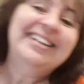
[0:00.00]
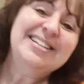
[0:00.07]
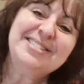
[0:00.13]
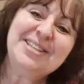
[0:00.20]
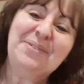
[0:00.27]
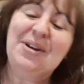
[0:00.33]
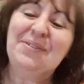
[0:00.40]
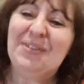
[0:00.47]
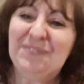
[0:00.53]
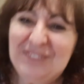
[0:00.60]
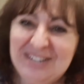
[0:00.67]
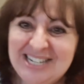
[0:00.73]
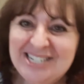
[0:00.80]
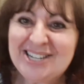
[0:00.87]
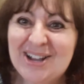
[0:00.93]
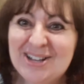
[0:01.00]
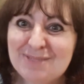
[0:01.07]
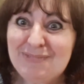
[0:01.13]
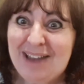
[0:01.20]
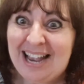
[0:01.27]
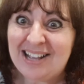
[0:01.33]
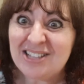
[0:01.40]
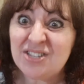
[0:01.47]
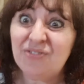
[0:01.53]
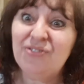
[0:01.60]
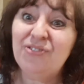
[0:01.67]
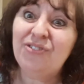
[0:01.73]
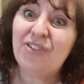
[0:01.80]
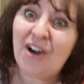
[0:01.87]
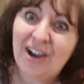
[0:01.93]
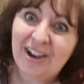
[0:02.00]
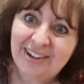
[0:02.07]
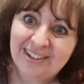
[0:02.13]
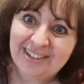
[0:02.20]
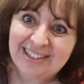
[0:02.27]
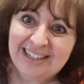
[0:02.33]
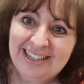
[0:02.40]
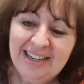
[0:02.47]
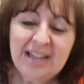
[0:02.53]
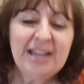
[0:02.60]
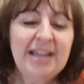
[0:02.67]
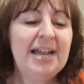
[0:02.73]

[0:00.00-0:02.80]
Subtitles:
So we'll be finished those blankets finally.